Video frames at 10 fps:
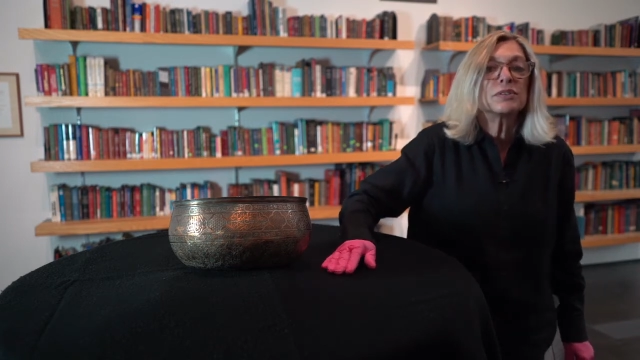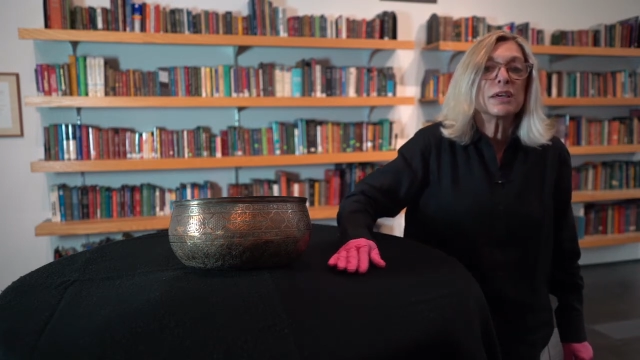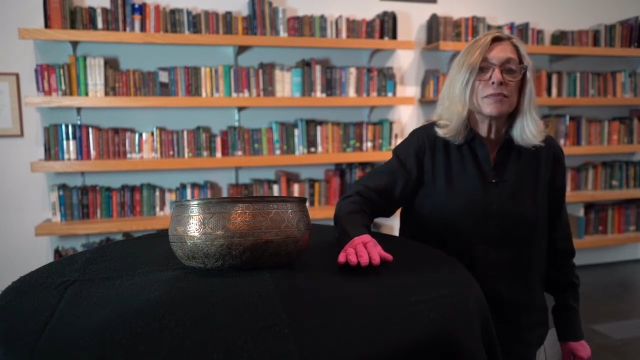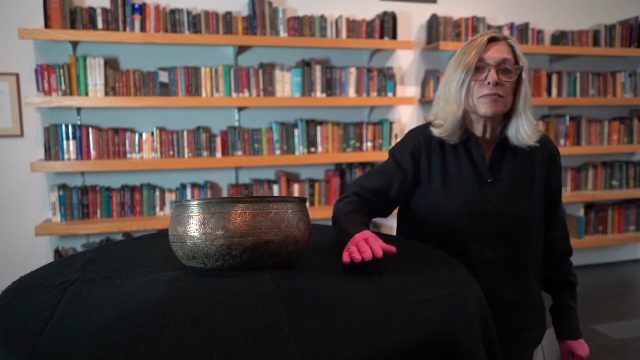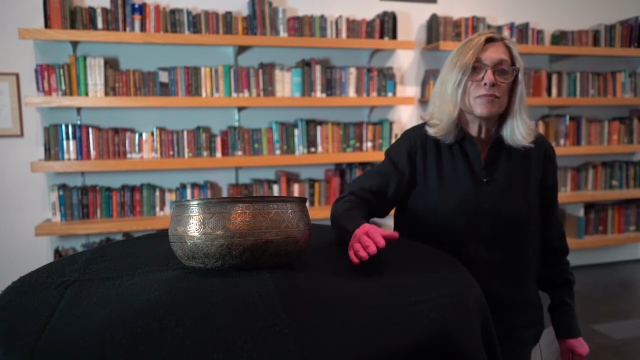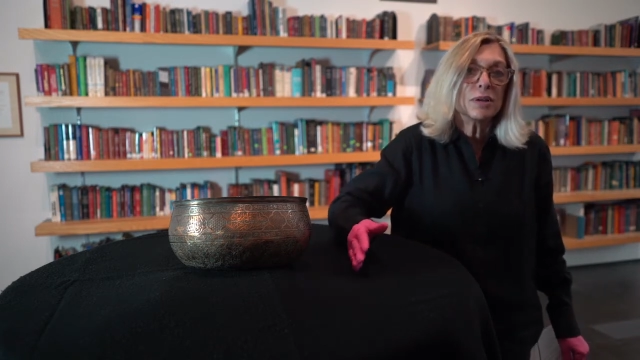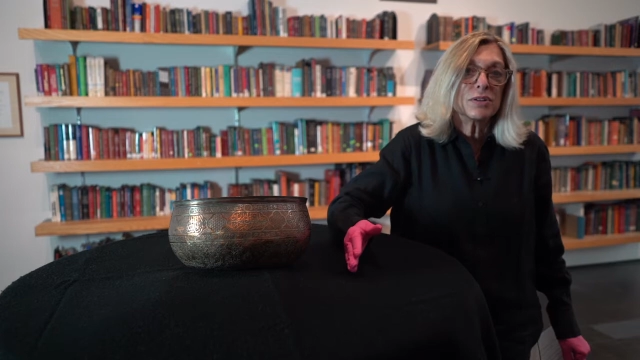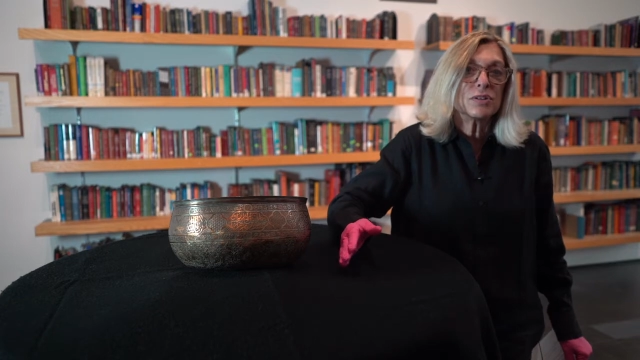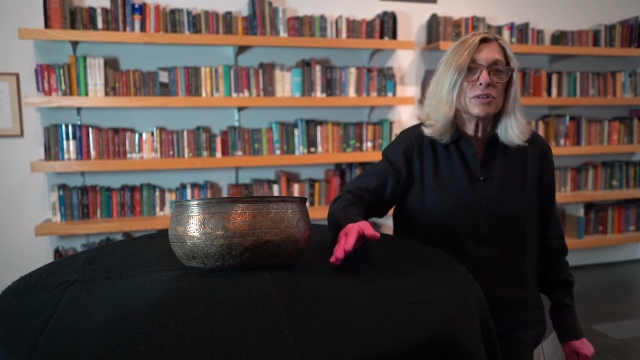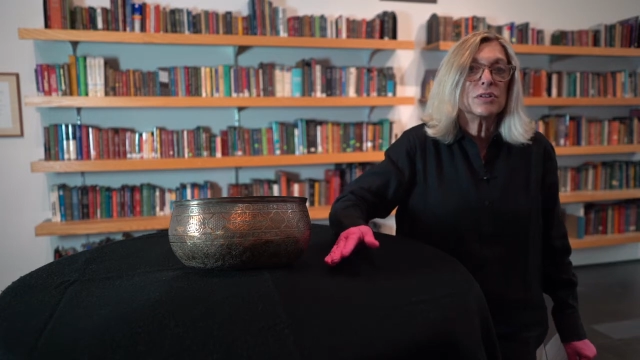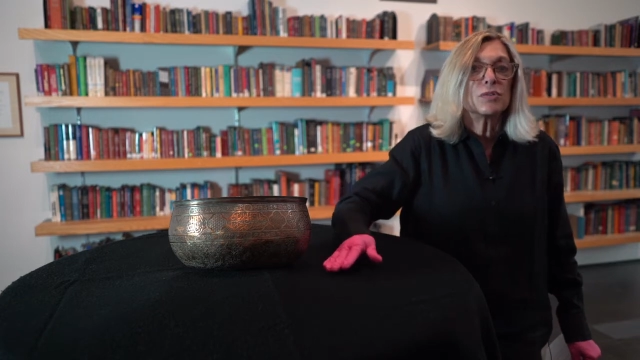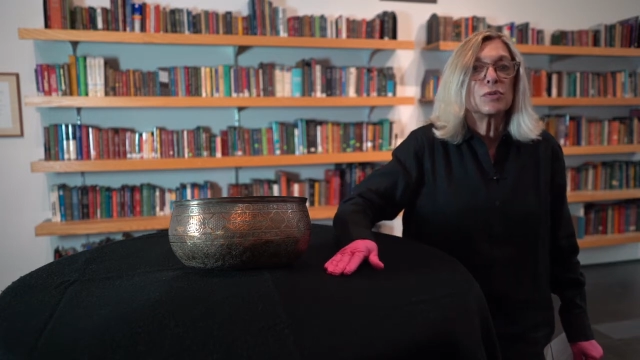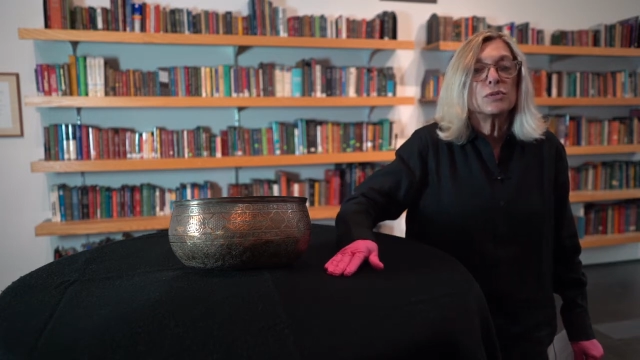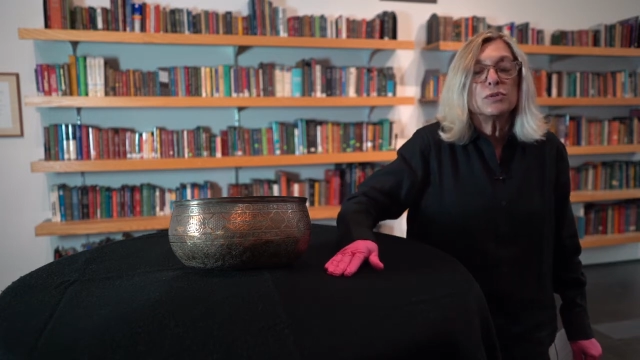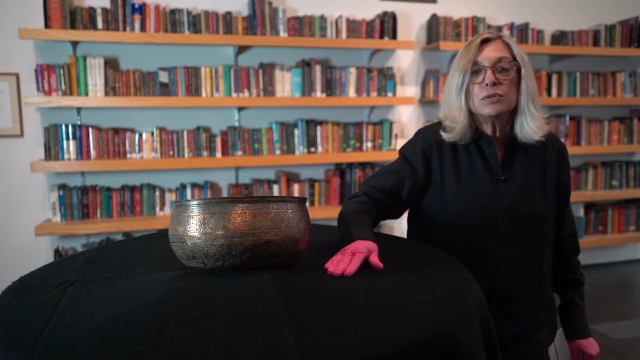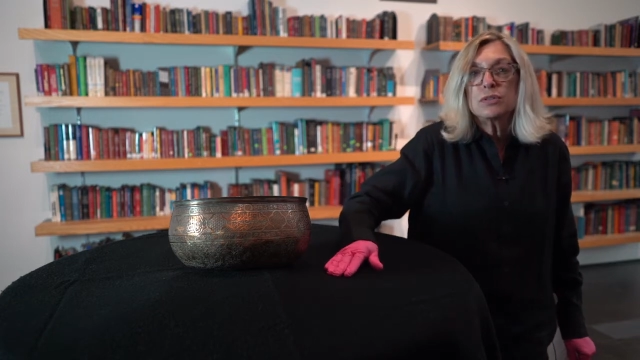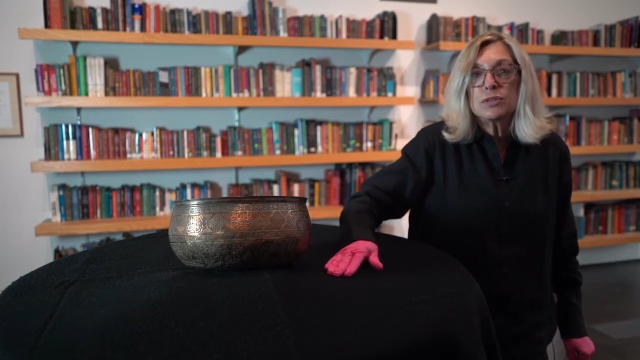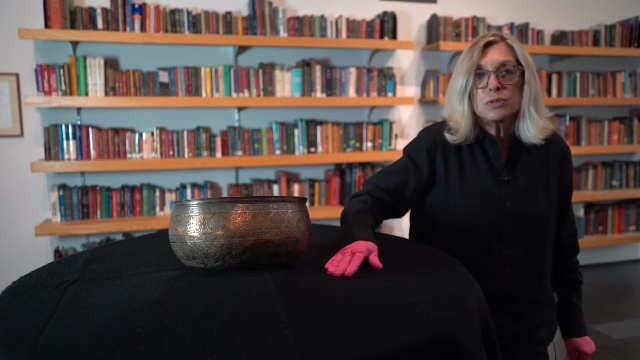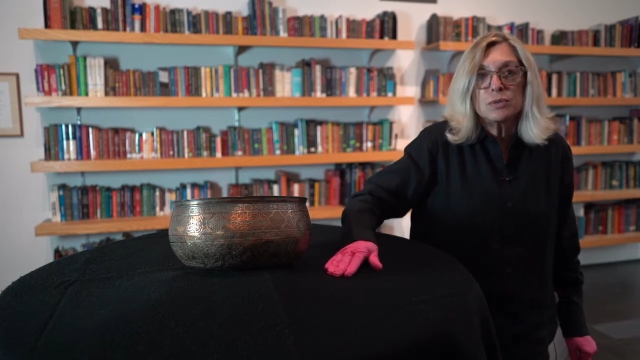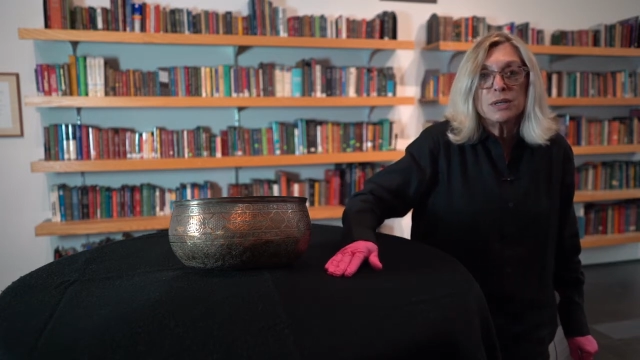Well, as I mentioned or
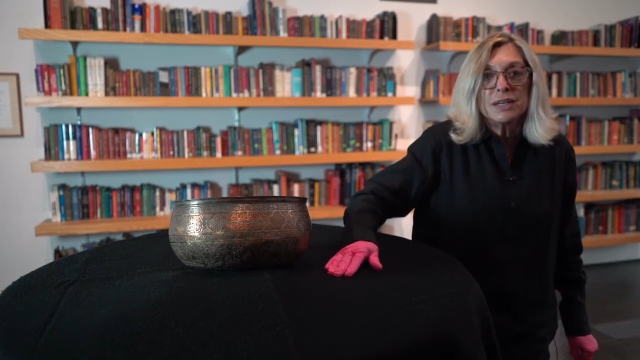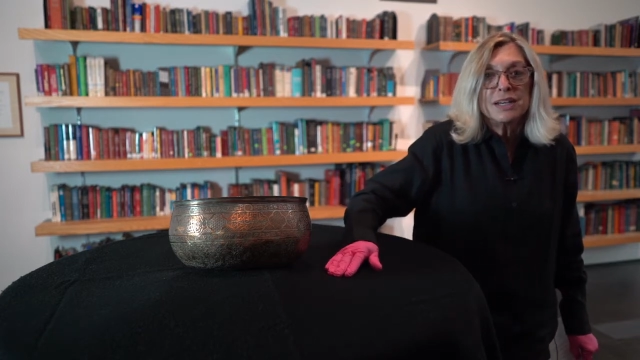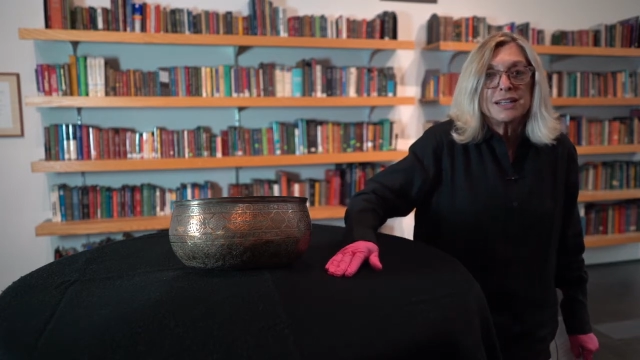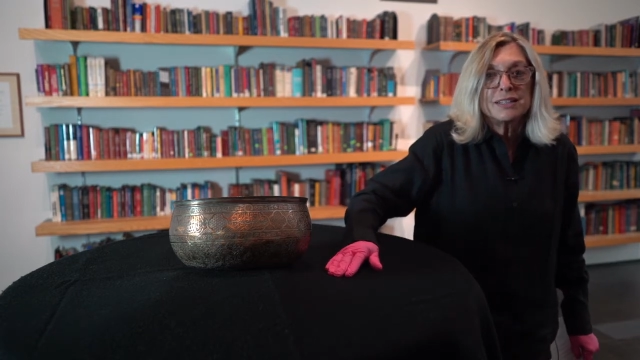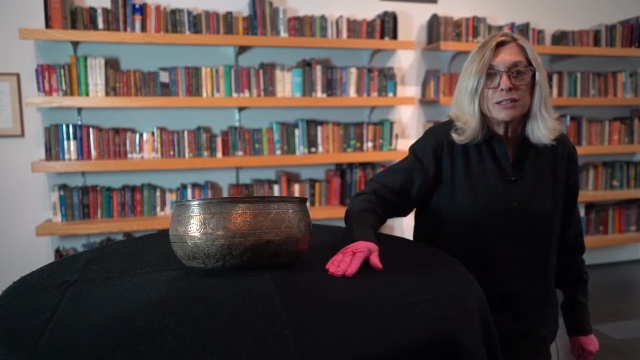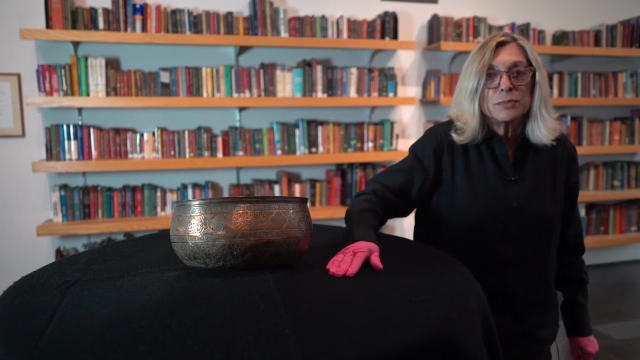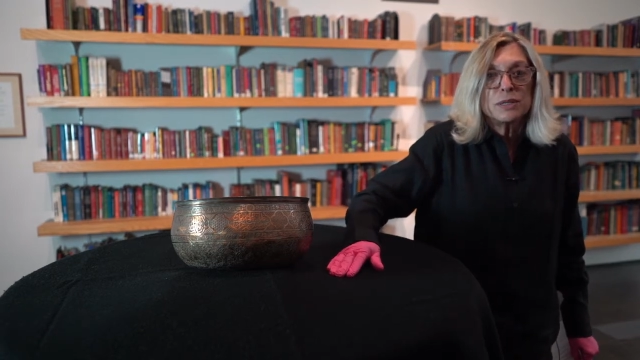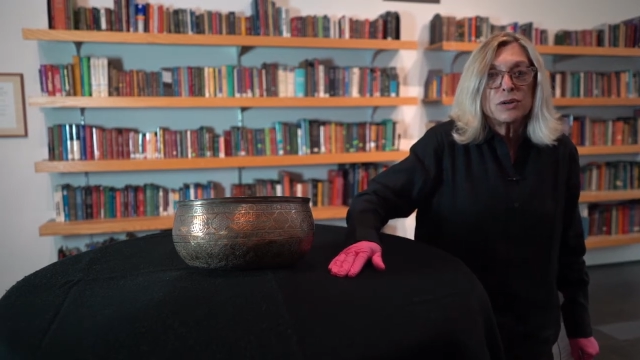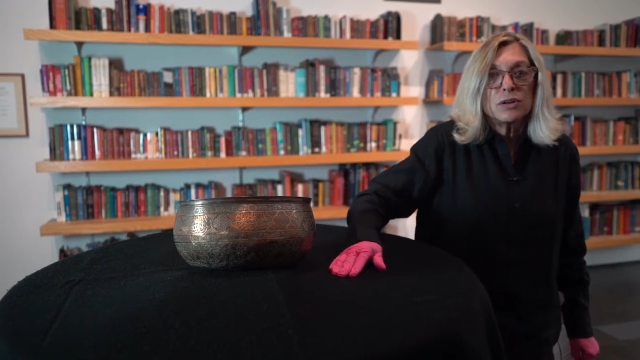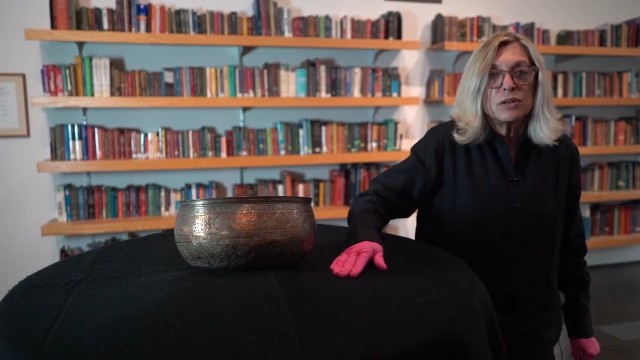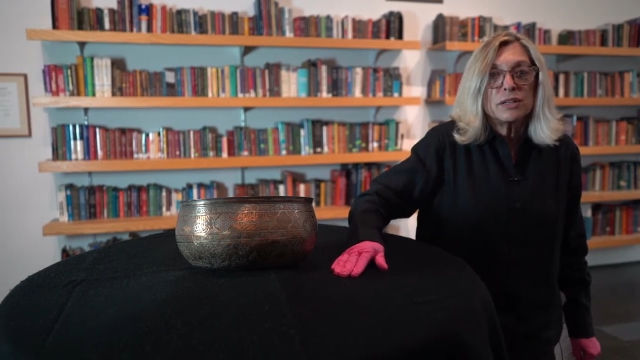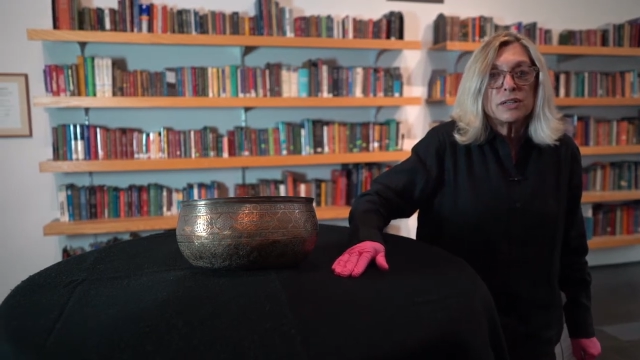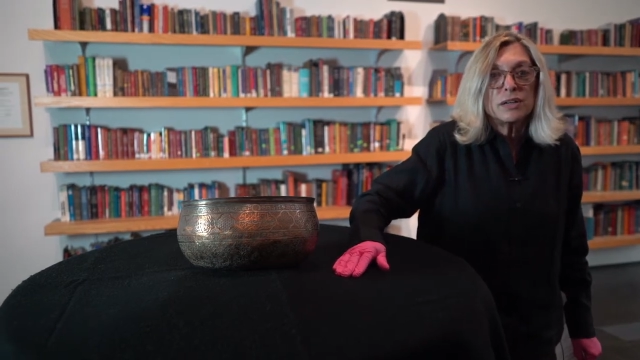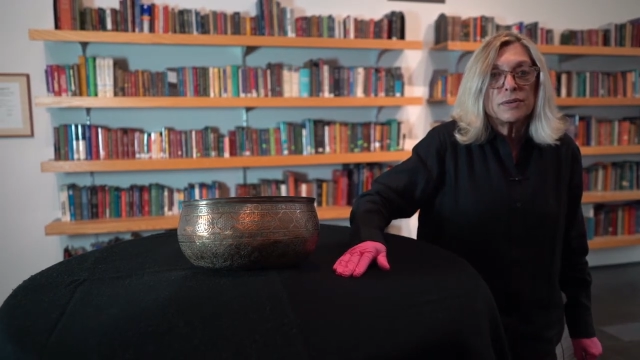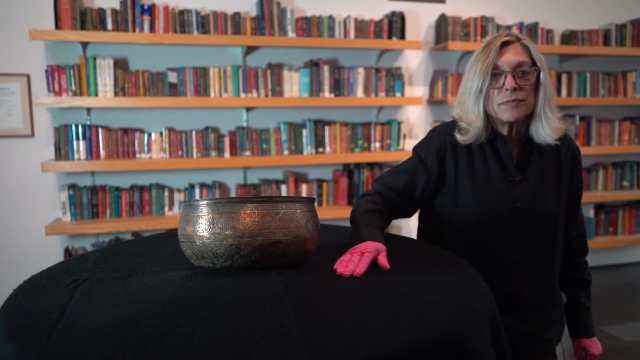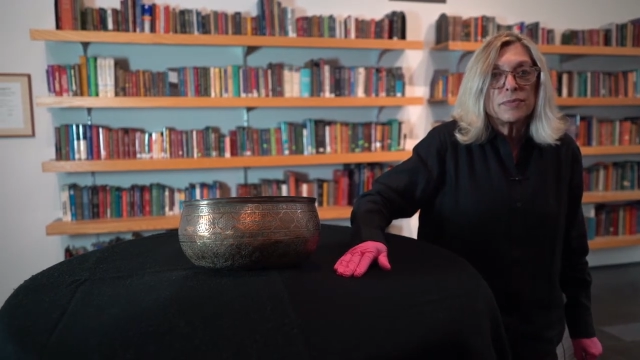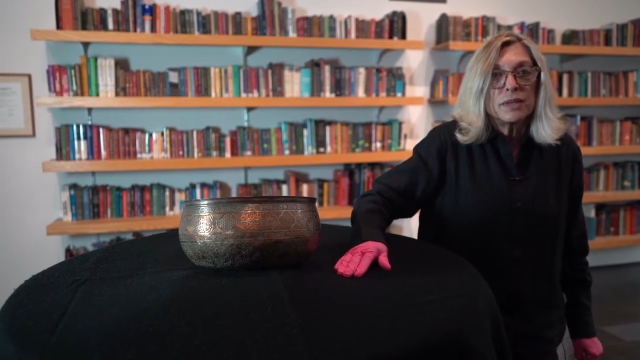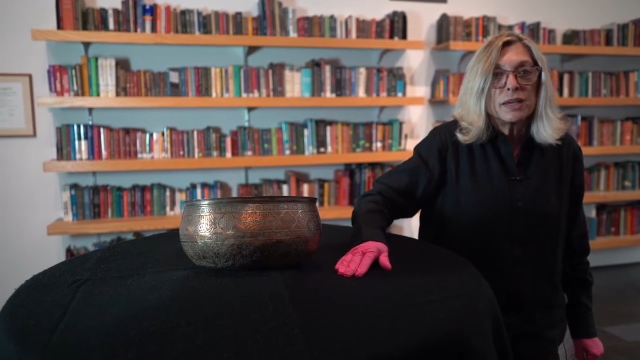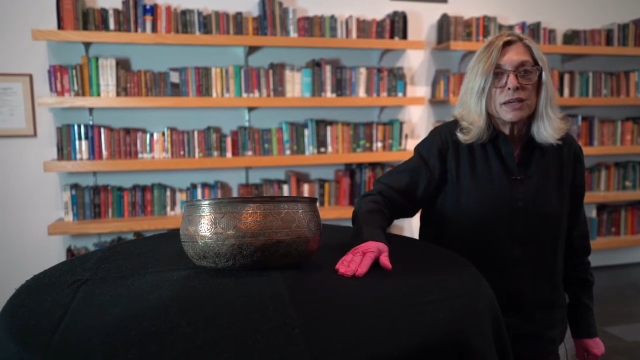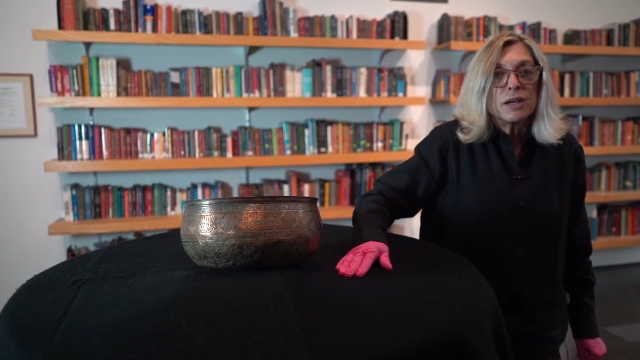alluded to a little bit earlier,